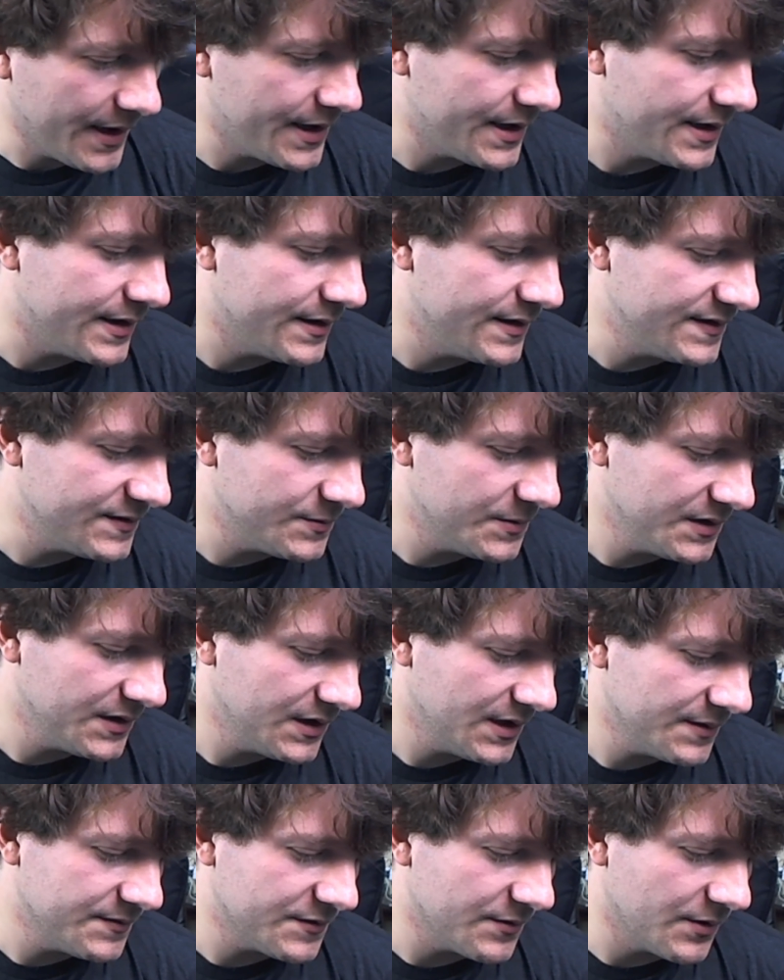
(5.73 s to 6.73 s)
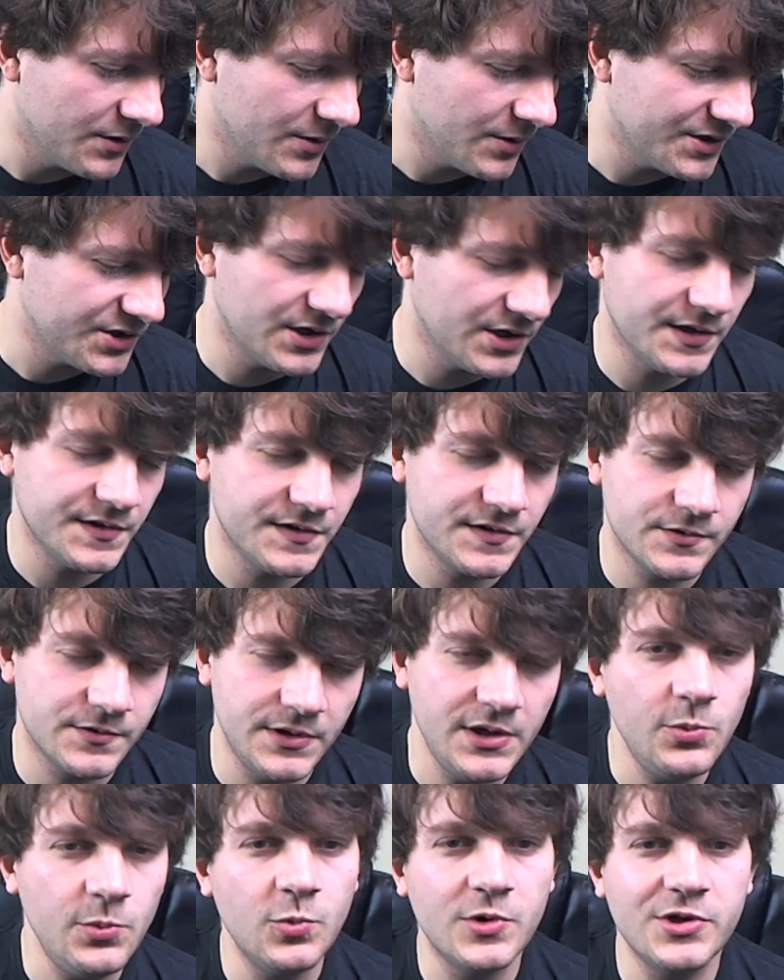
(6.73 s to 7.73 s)
Uh, this one comes from a question on
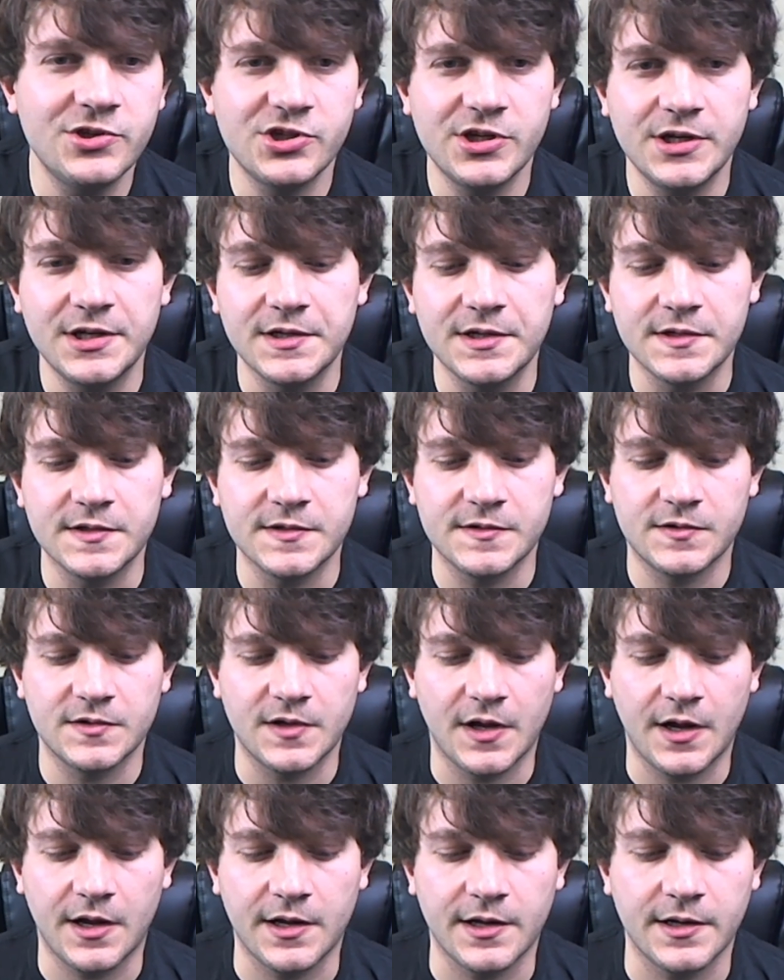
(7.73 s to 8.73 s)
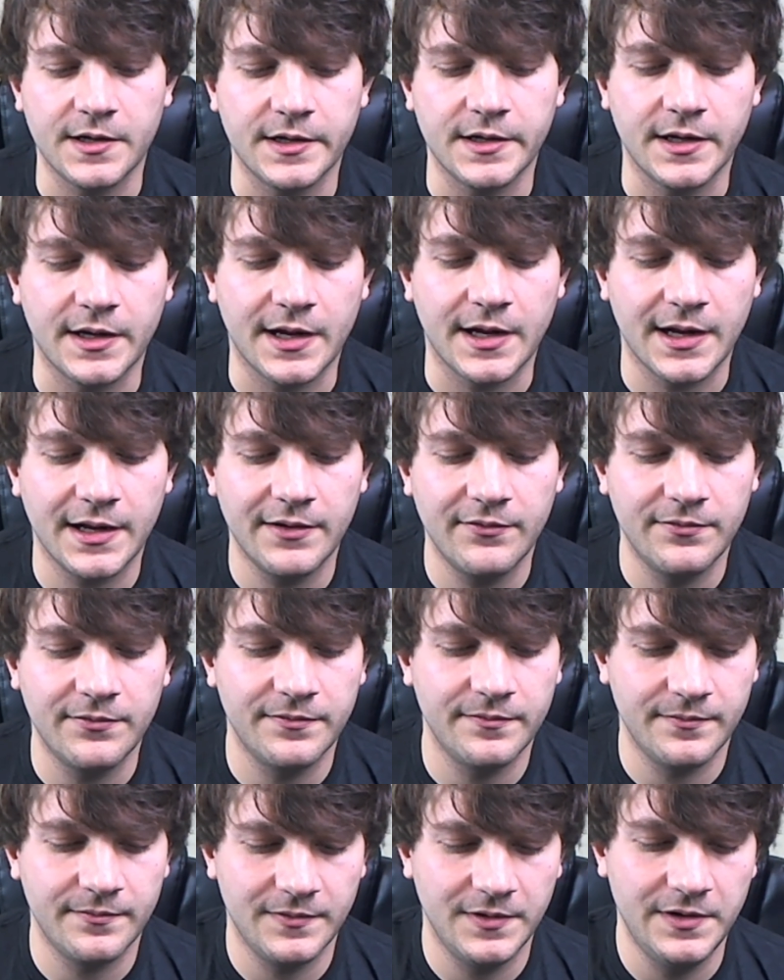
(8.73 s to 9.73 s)
stream, which is, uh, I've
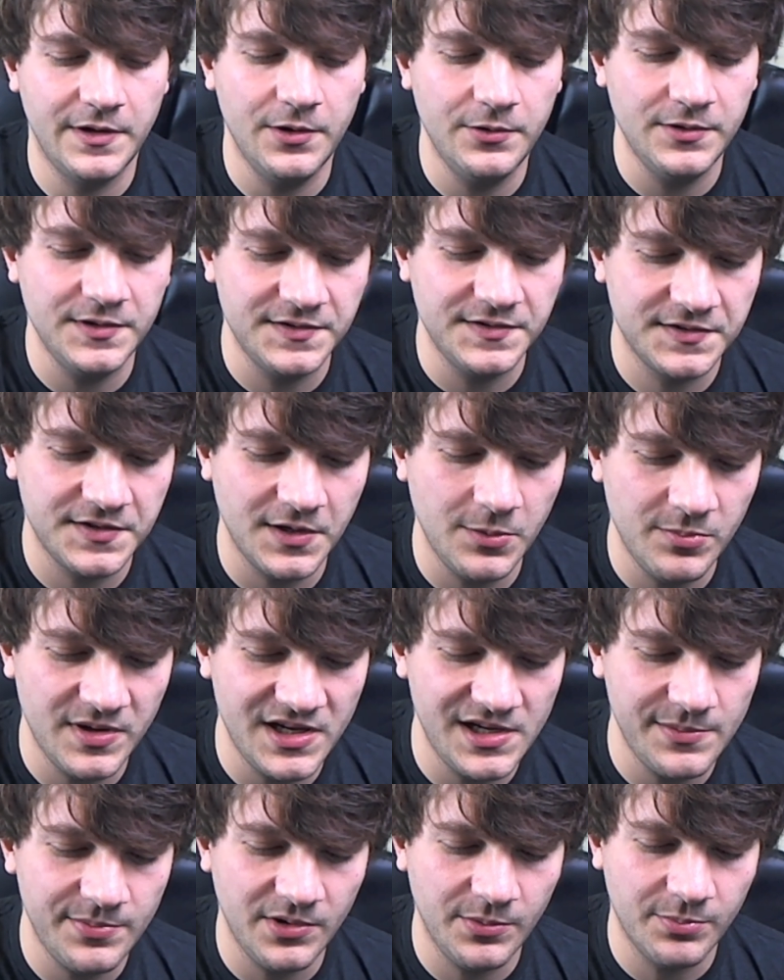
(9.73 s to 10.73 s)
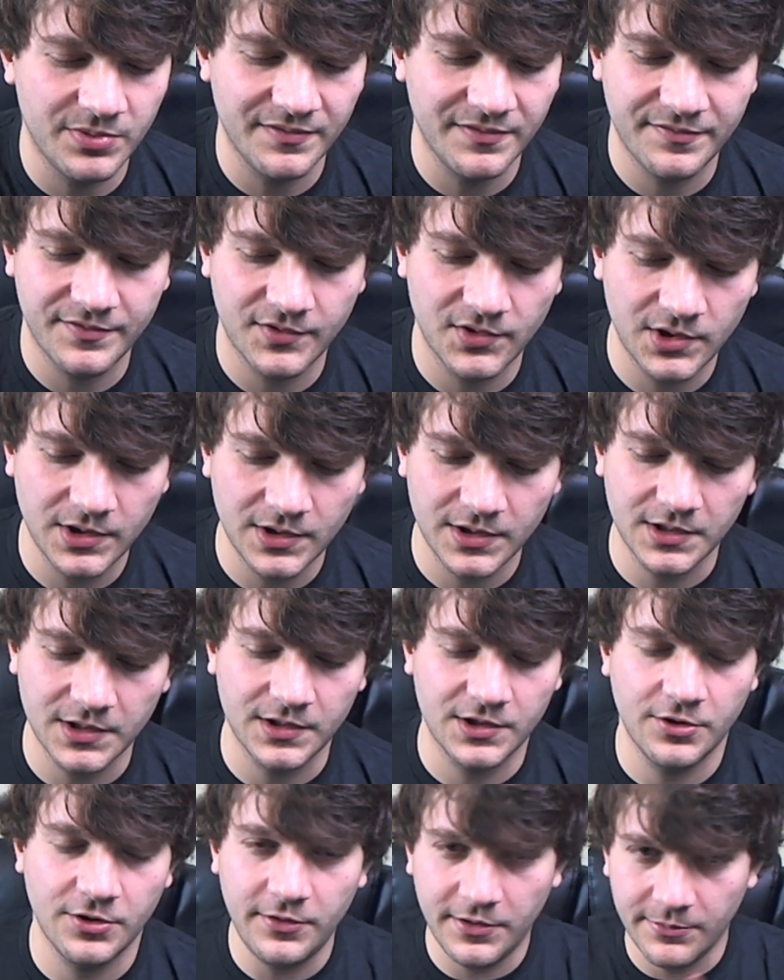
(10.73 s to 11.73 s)
noticed some people prefer
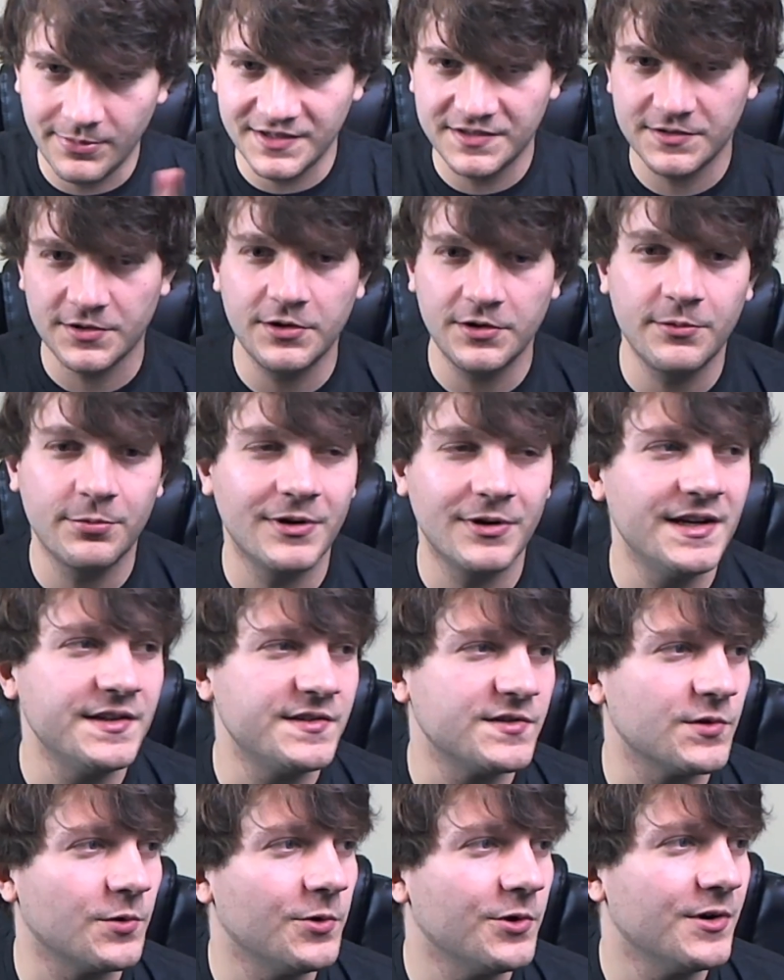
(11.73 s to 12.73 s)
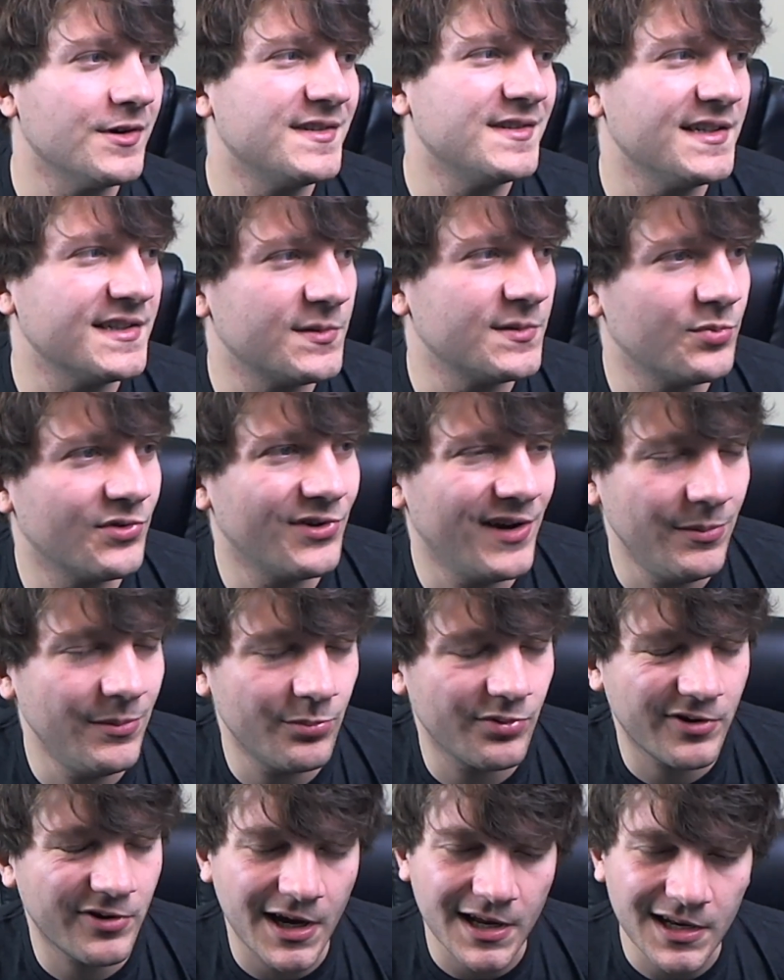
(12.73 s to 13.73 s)
curly brace, curly brace, or dict pren
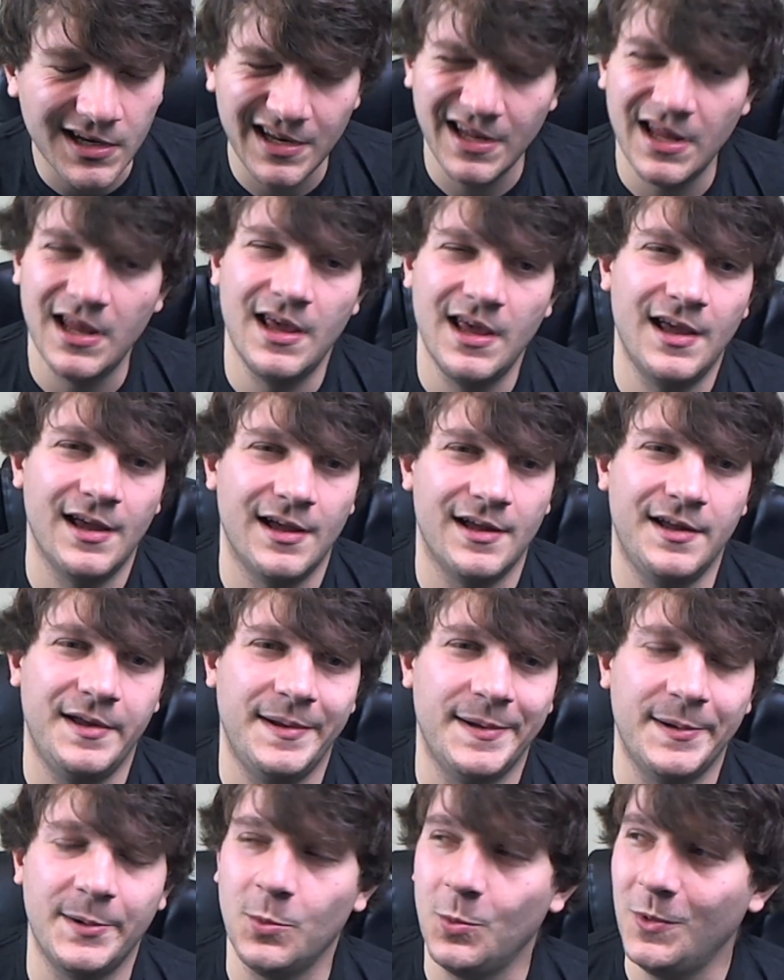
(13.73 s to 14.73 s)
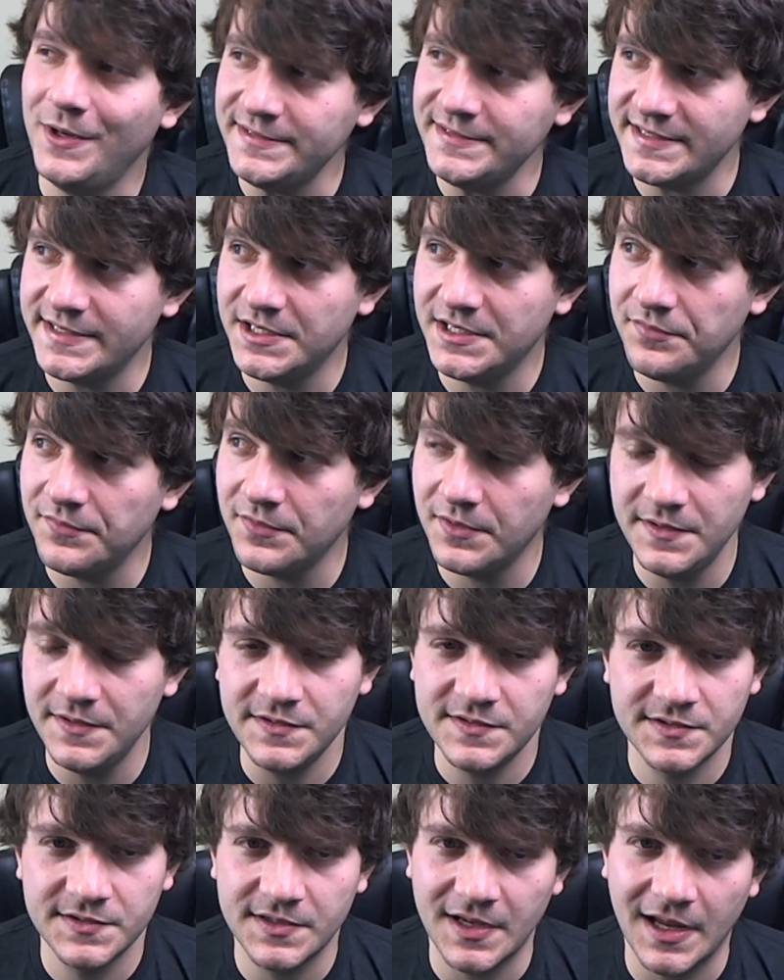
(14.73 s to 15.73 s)
pren. Uh, what's the
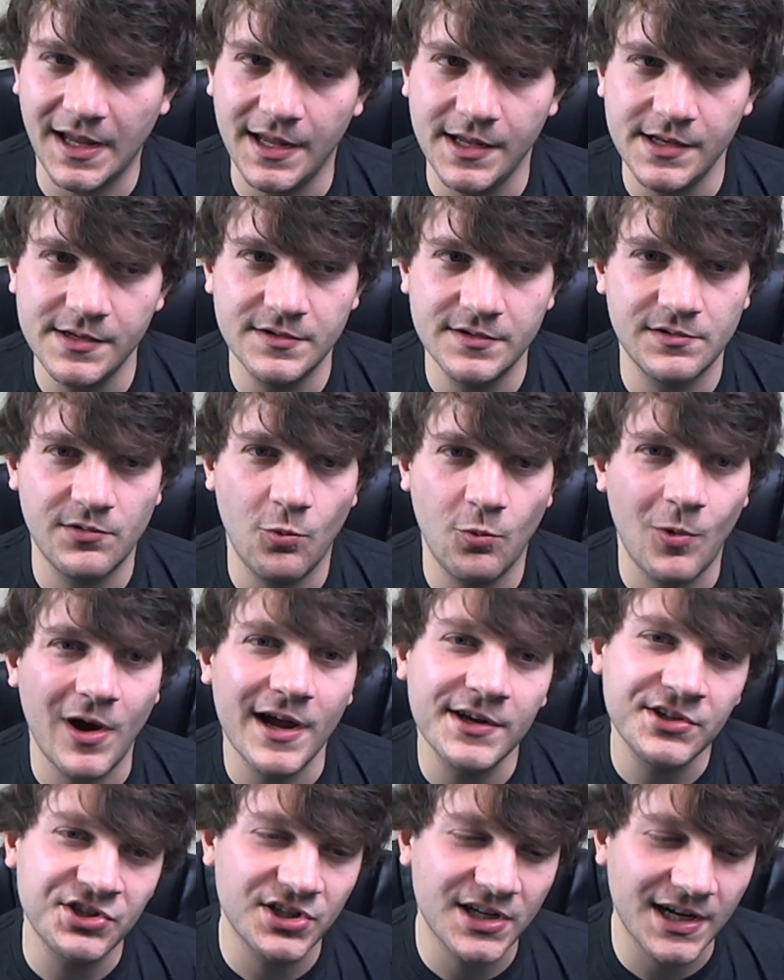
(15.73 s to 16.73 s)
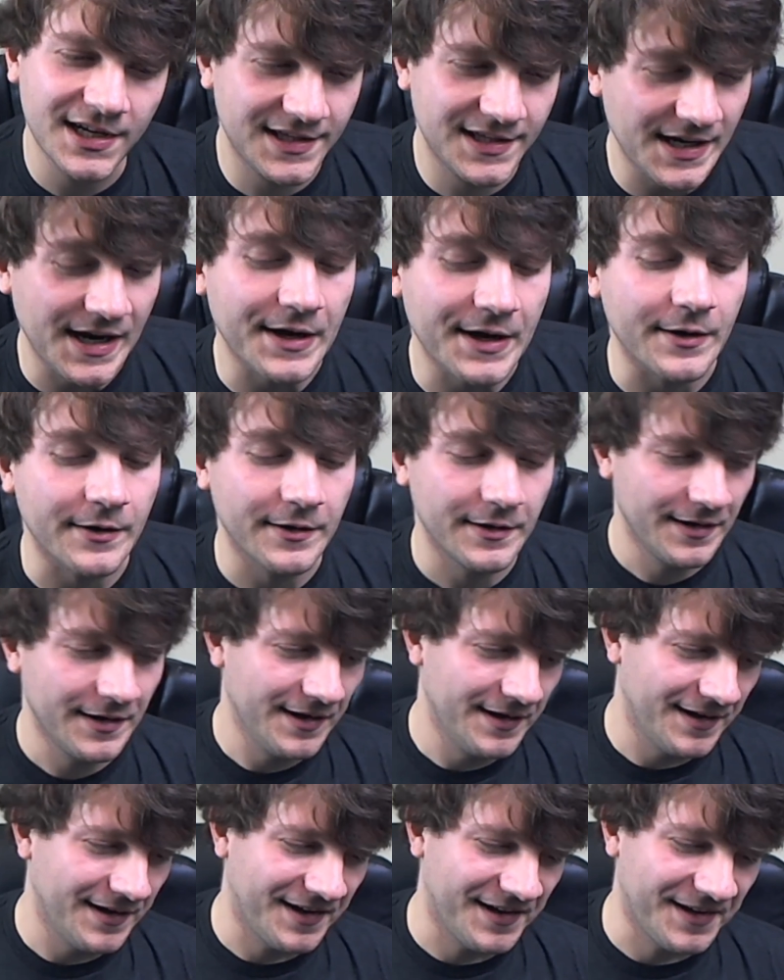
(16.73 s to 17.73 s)
difference, and why should I care?
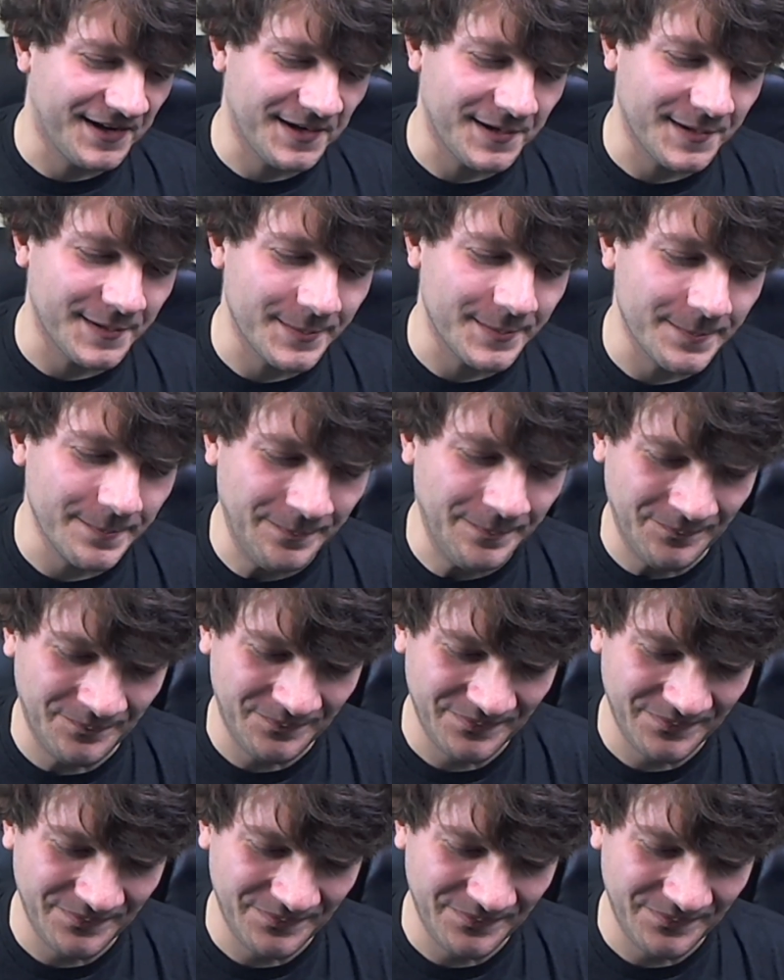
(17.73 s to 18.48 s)
Um,